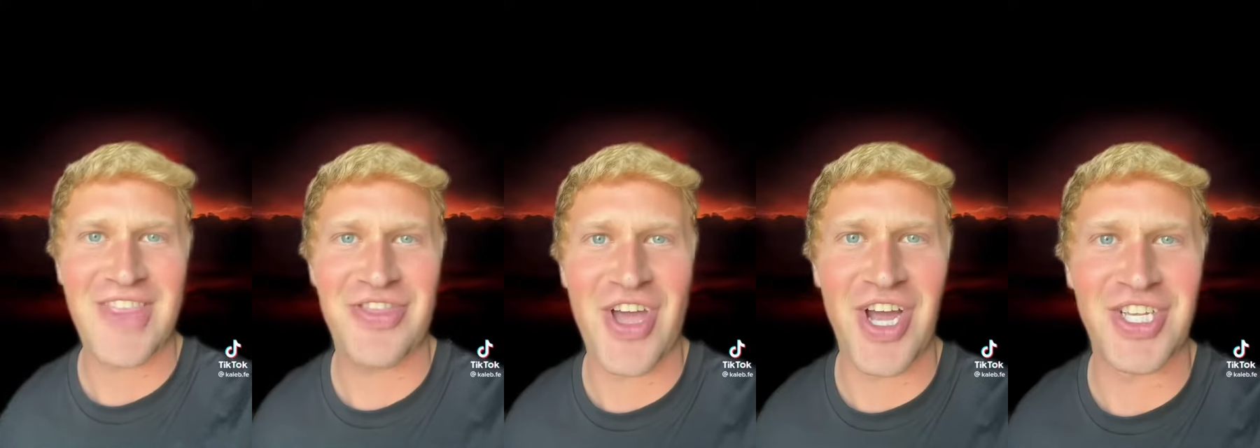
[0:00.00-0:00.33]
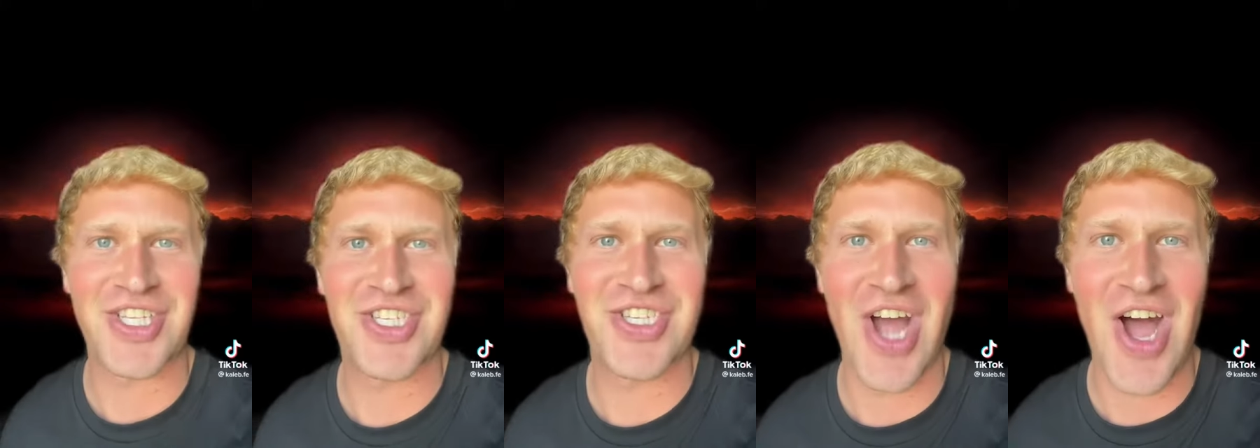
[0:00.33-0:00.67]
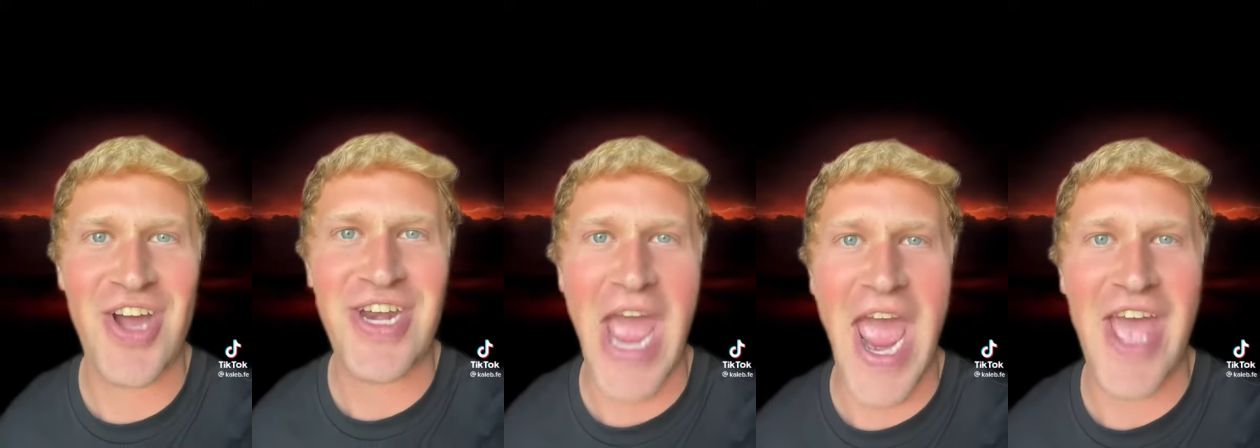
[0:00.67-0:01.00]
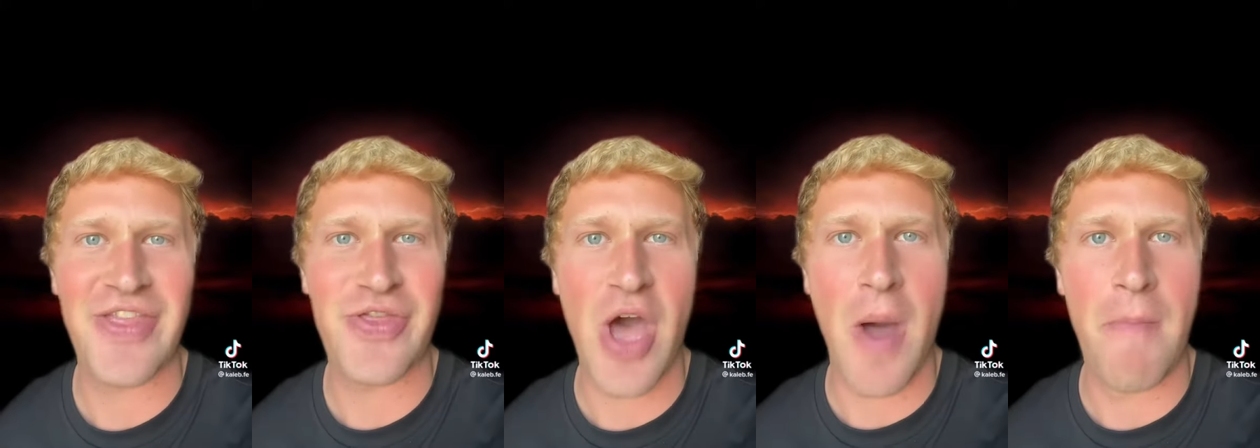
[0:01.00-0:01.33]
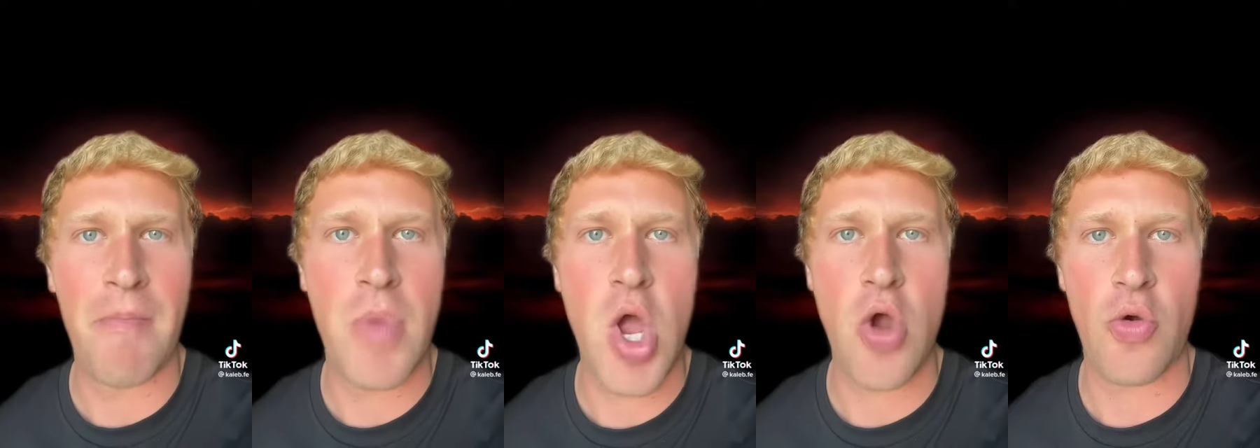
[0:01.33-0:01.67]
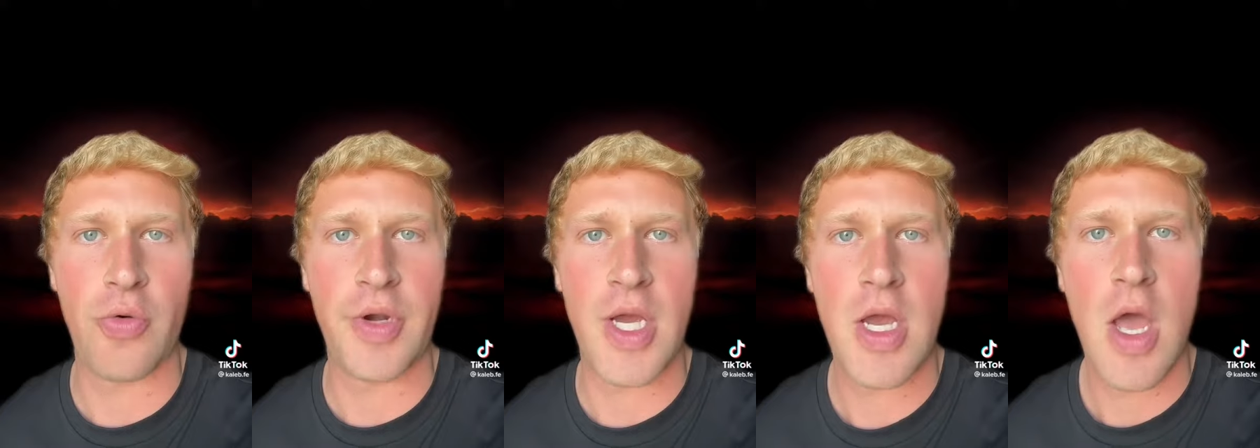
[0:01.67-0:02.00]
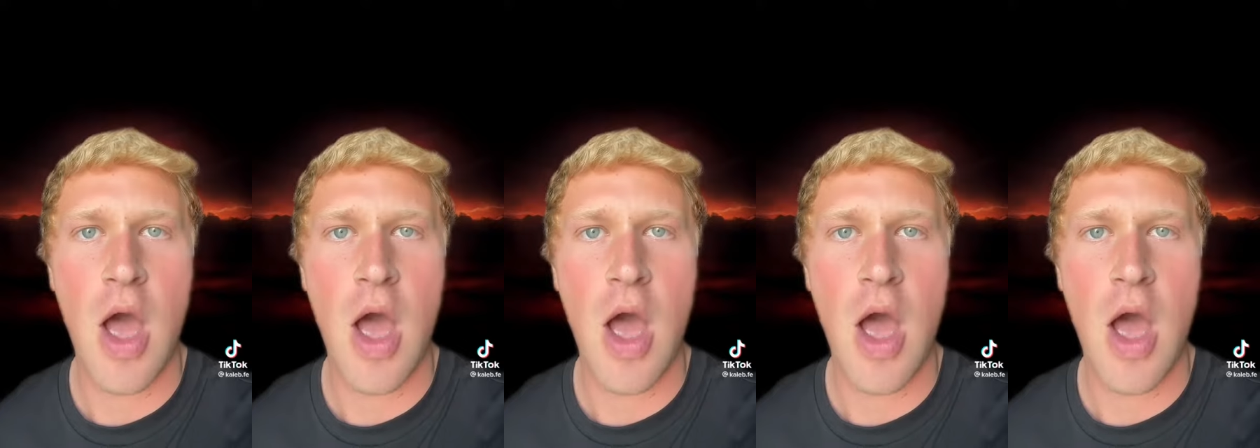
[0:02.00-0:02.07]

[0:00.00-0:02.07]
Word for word: the sun and the moon